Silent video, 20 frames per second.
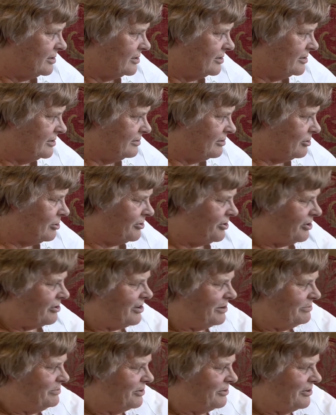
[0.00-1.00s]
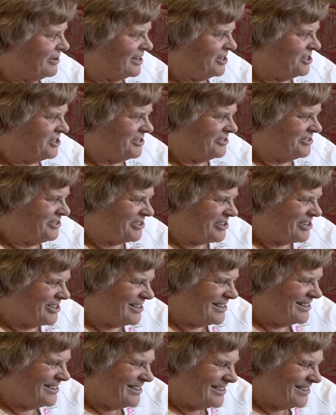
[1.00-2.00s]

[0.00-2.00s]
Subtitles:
Two rather grim-looking children.